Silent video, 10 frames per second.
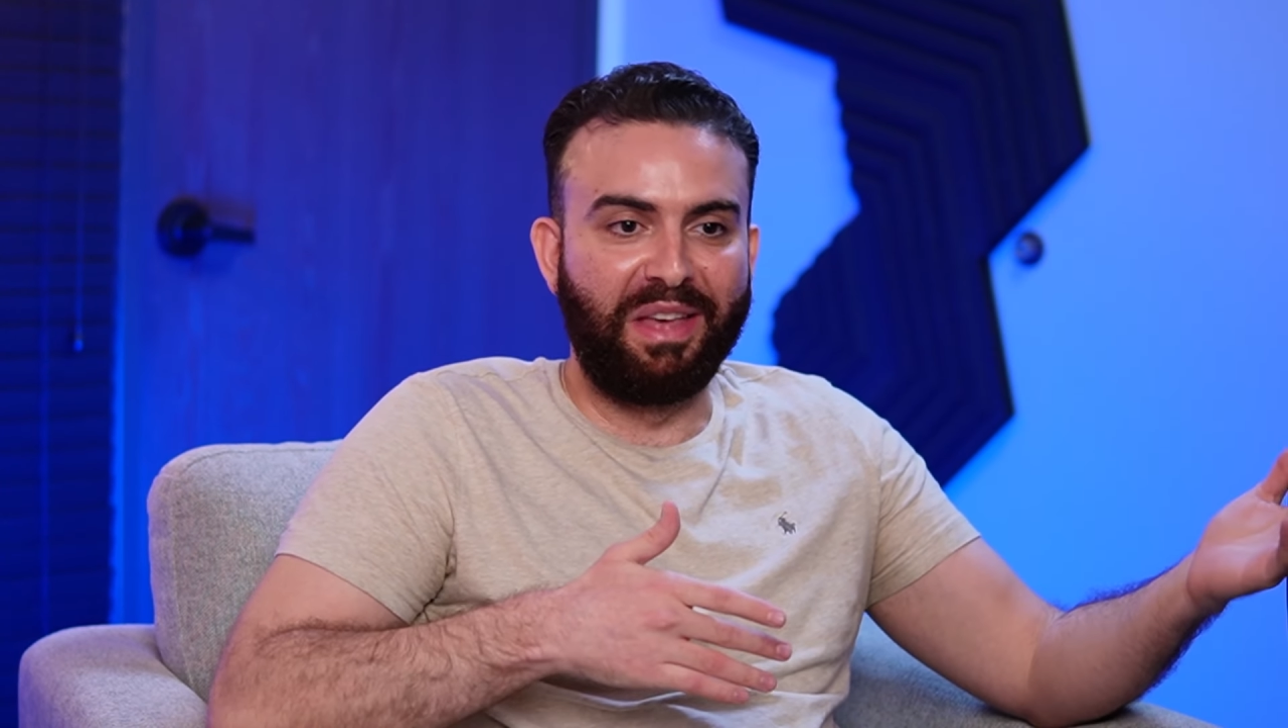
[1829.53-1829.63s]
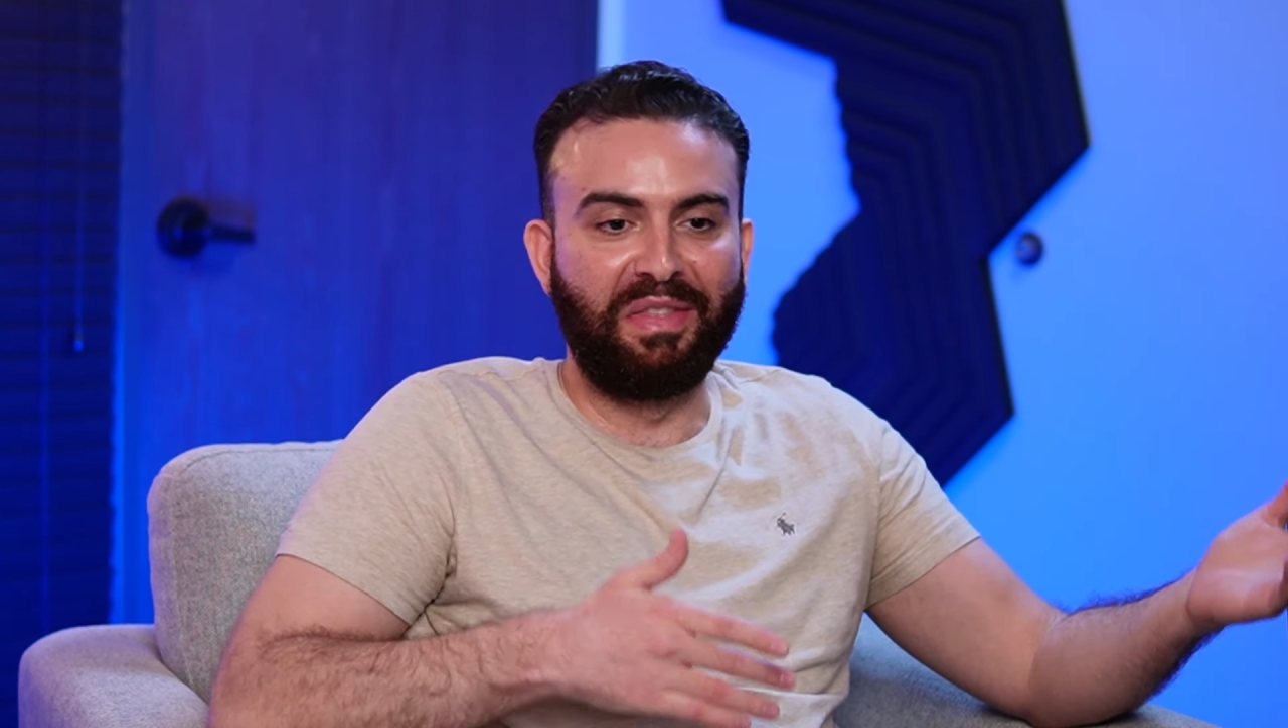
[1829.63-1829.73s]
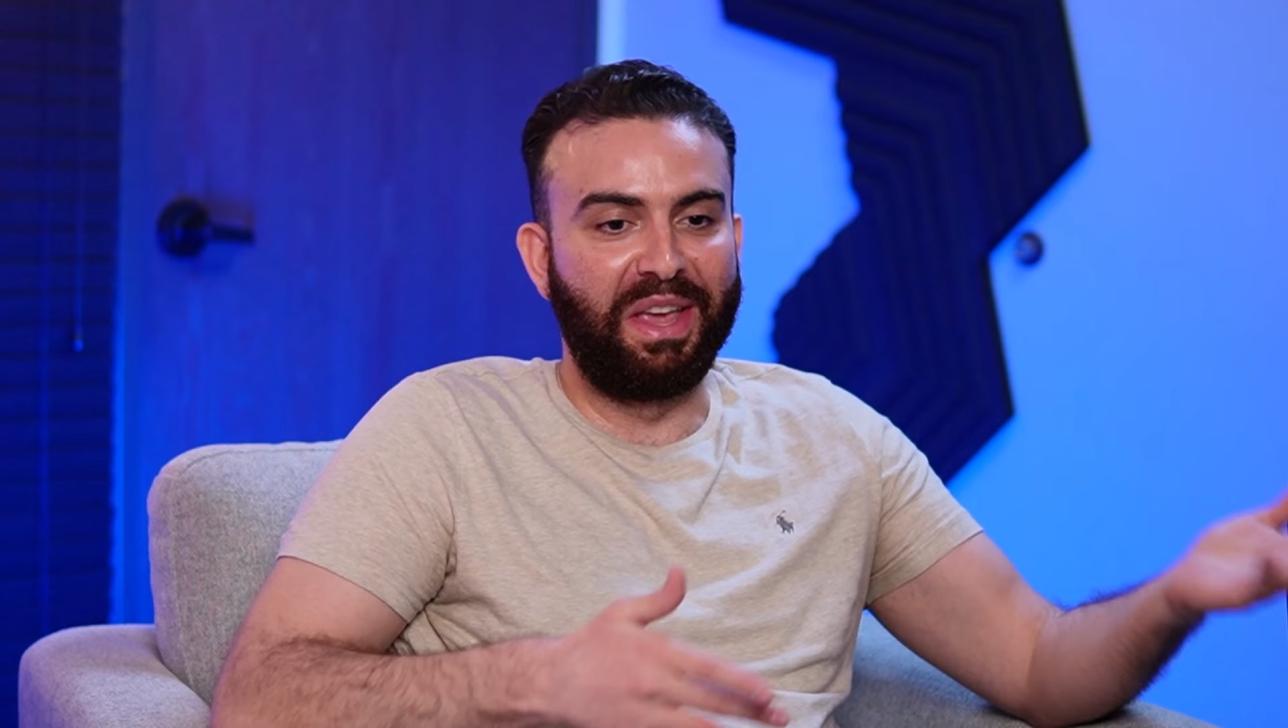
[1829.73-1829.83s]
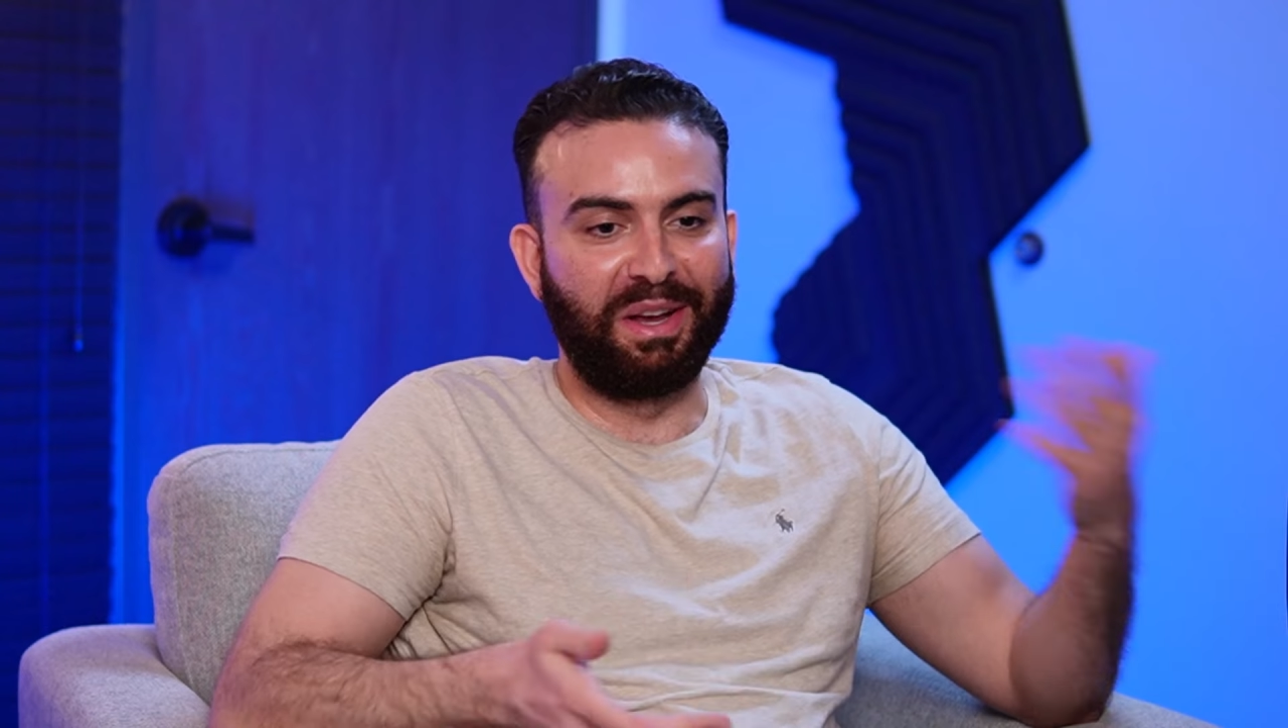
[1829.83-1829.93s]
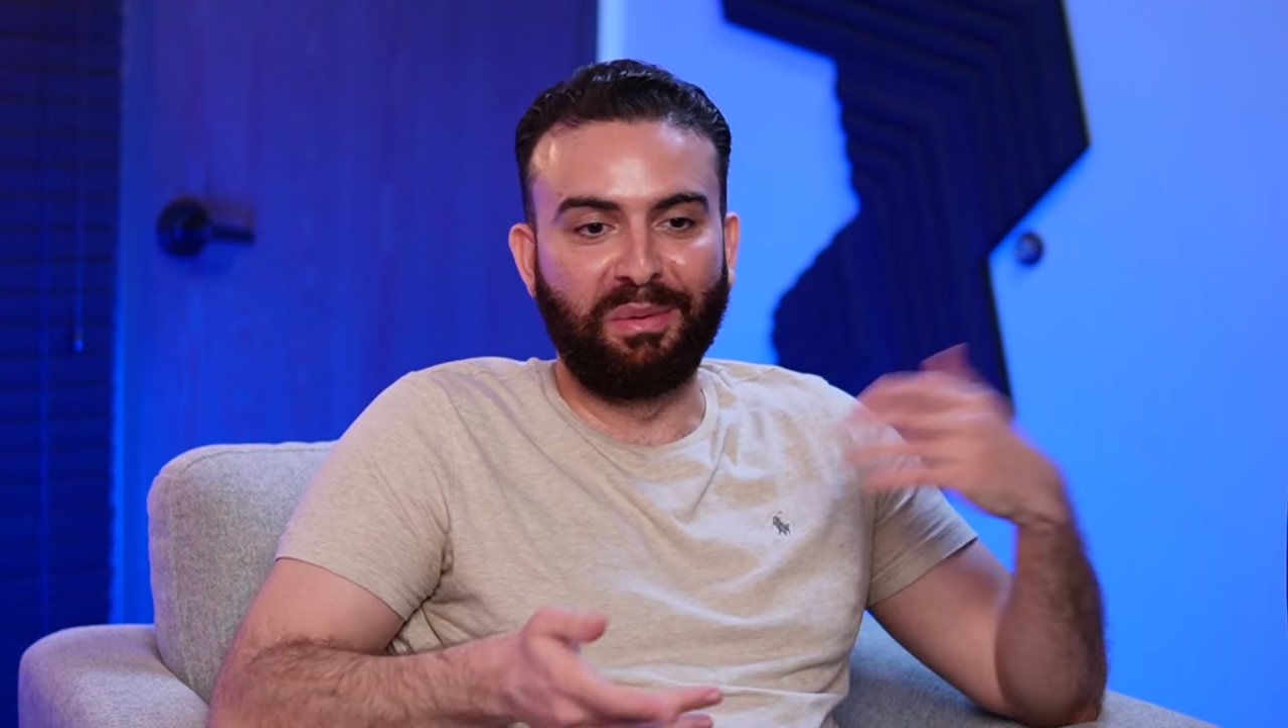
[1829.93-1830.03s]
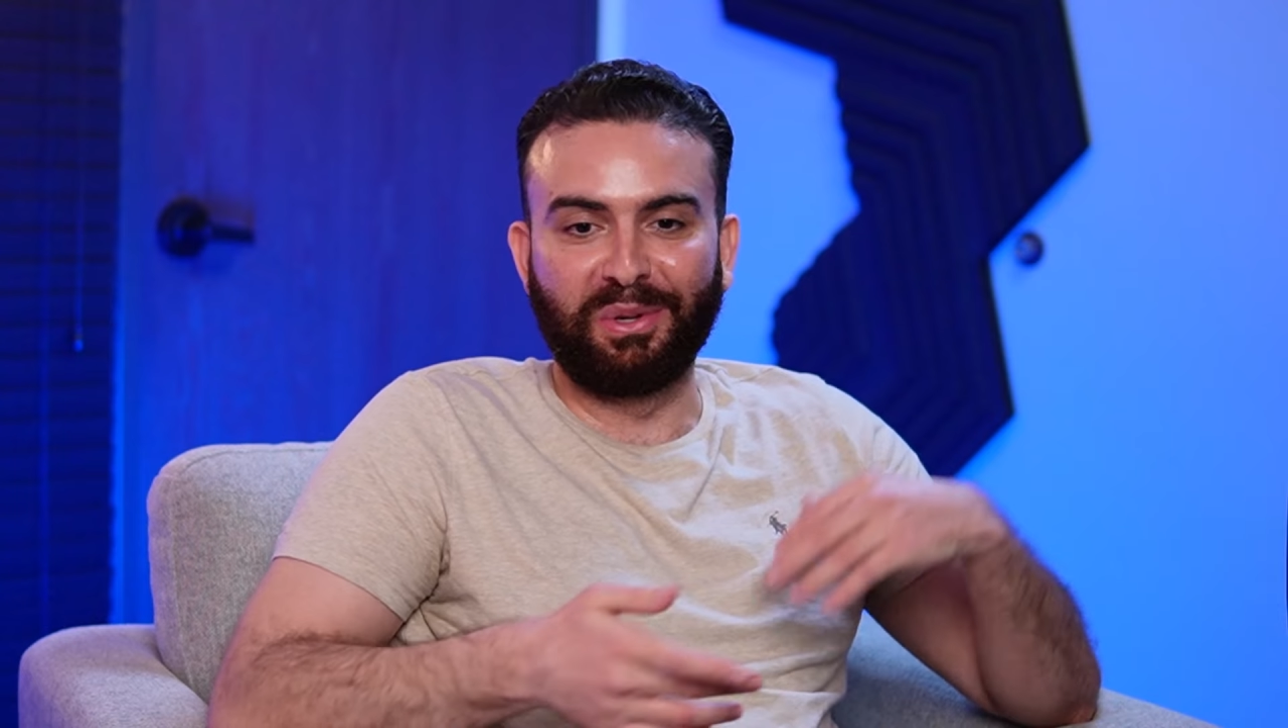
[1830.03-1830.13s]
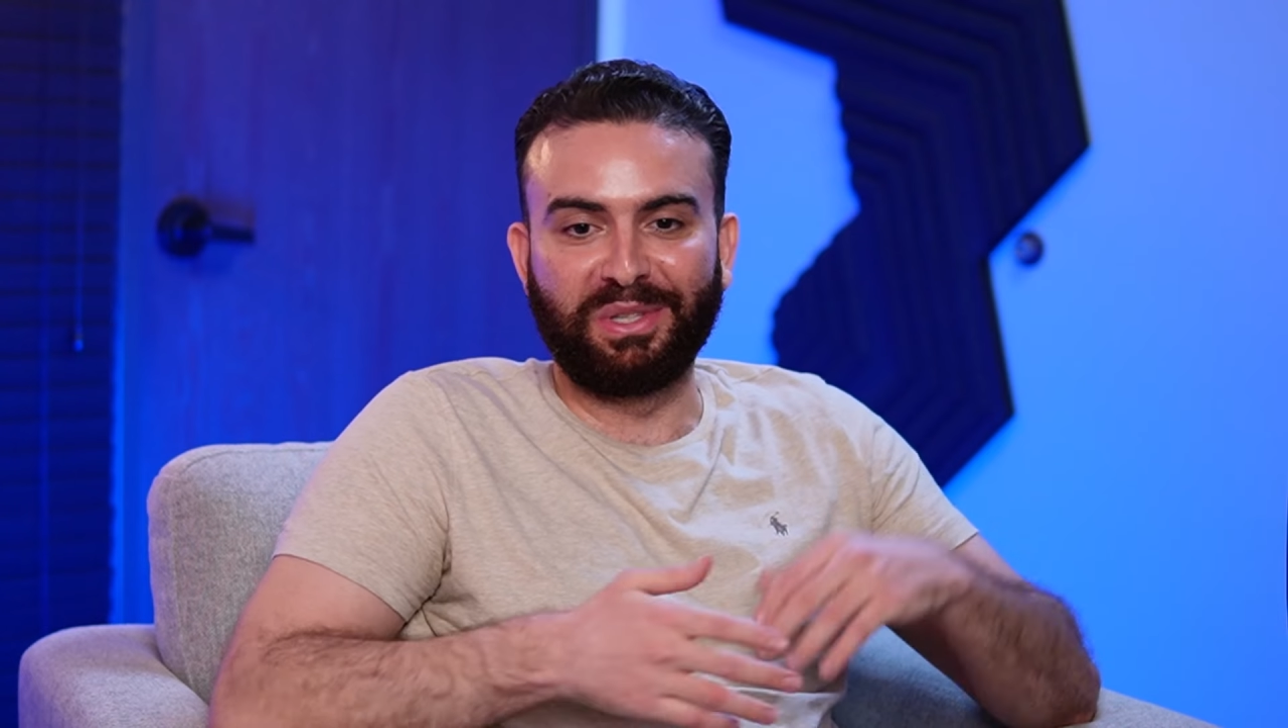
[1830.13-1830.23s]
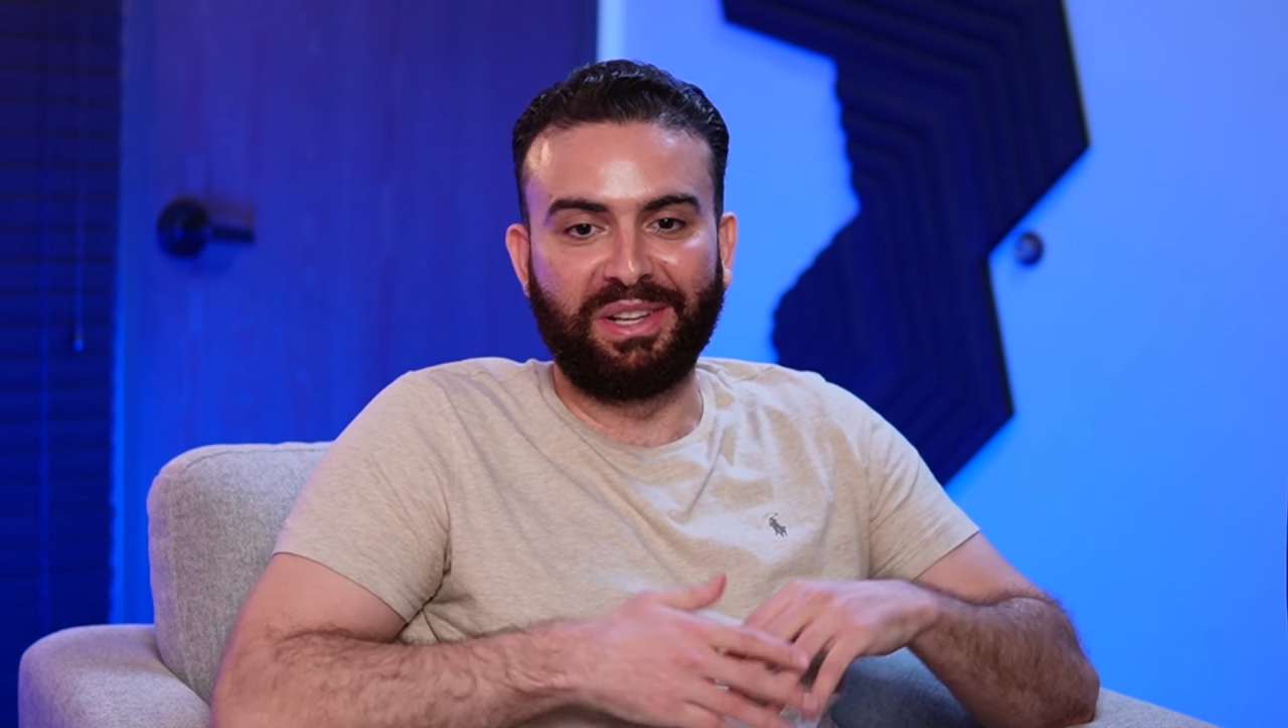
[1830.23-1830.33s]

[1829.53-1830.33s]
and they come to us